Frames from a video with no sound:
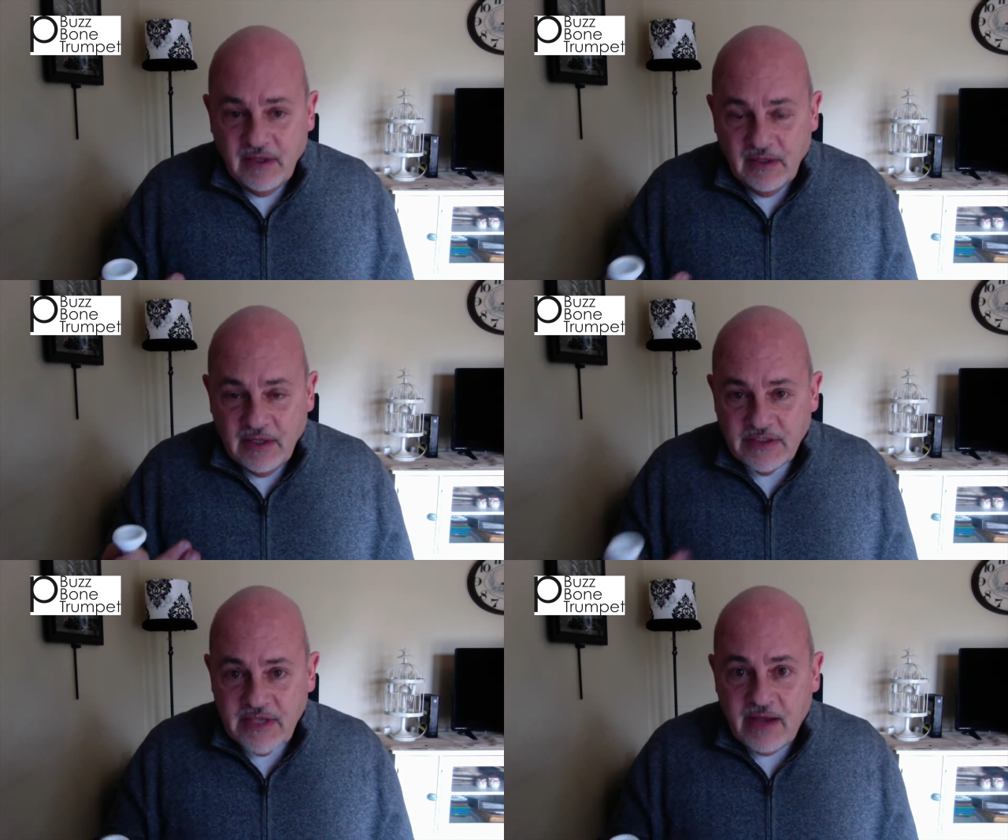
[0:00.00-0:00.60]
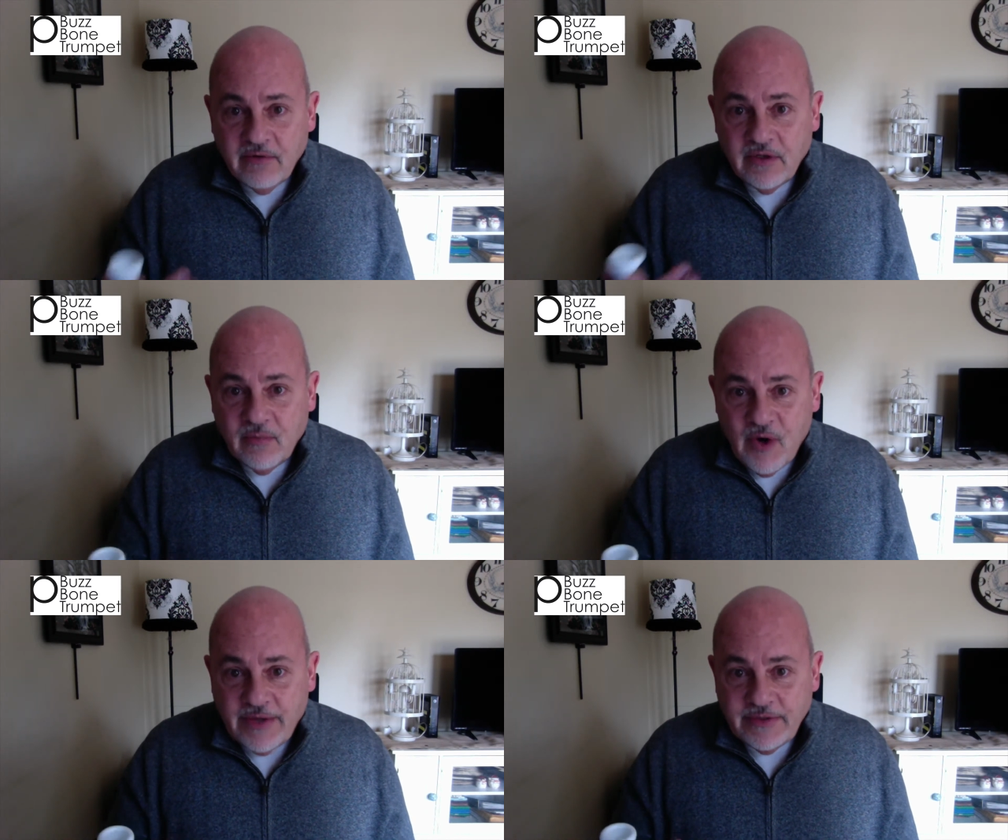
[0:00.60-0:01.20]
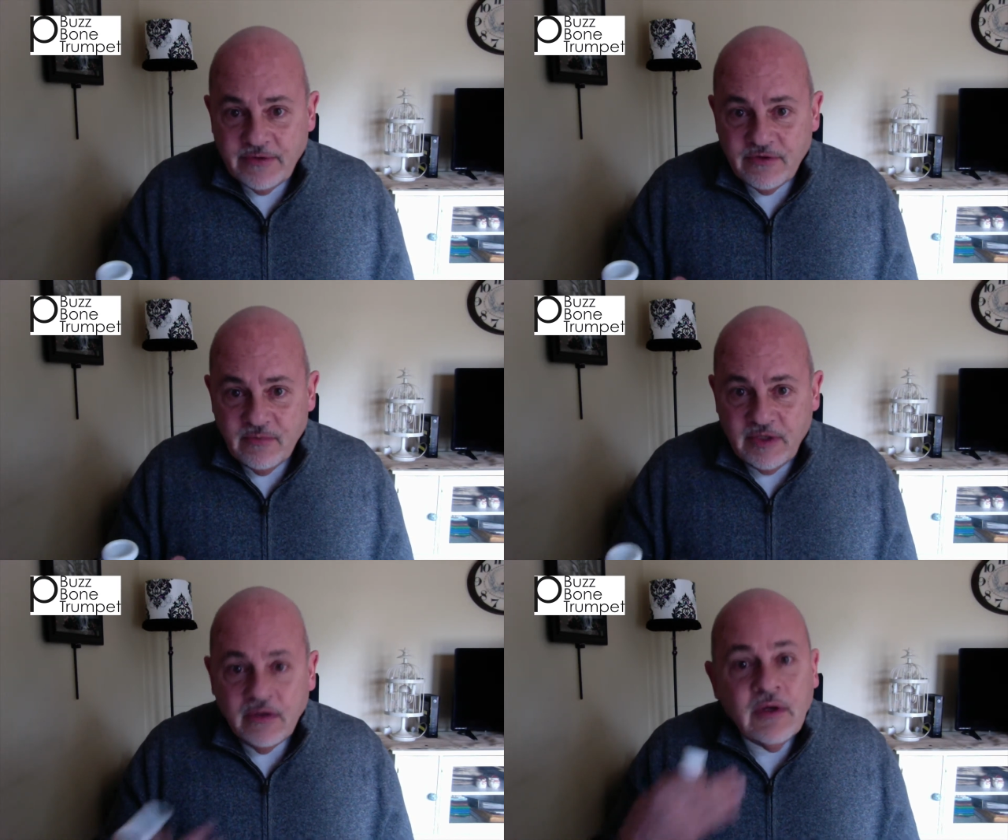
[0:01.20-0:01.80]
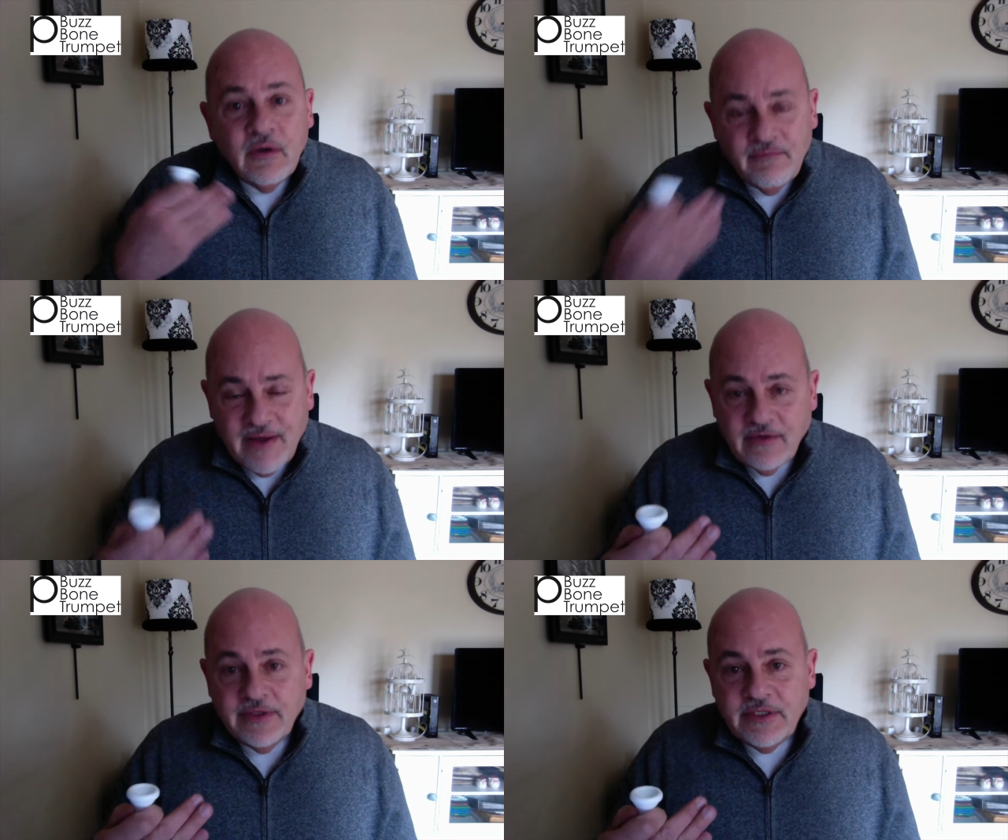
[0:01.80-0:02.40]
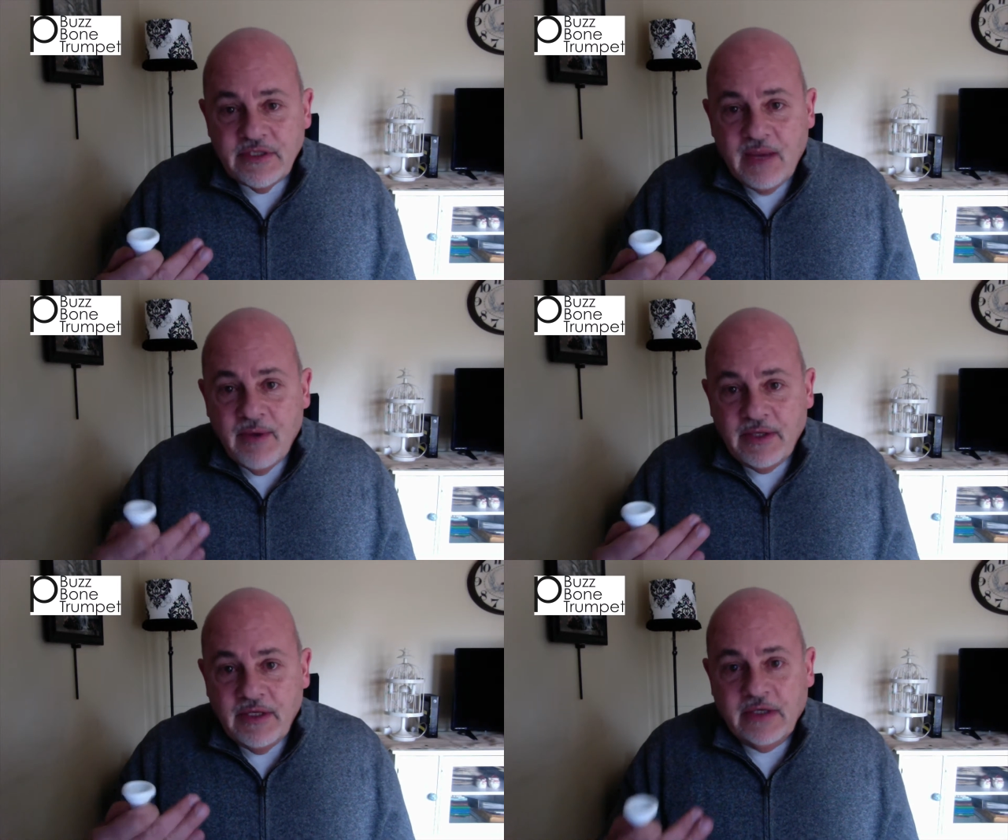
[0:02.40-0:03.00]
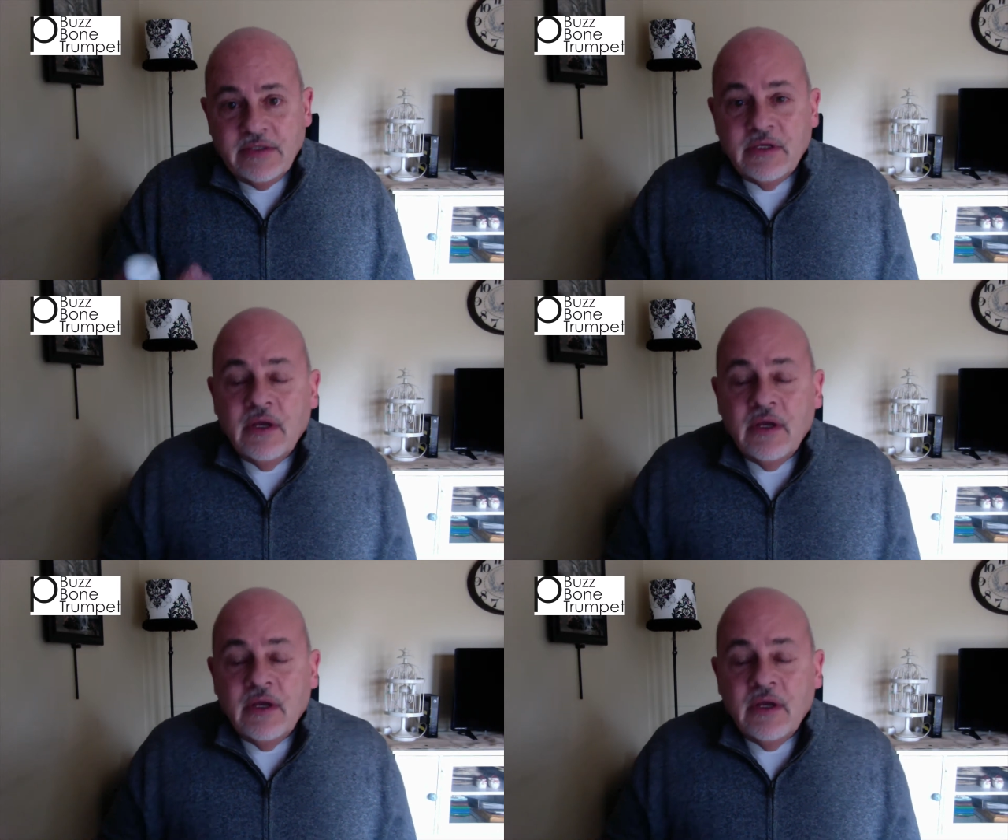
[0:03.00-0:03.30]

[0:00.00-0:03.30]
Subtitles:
a sound on a brass instrument, follow these same ideas.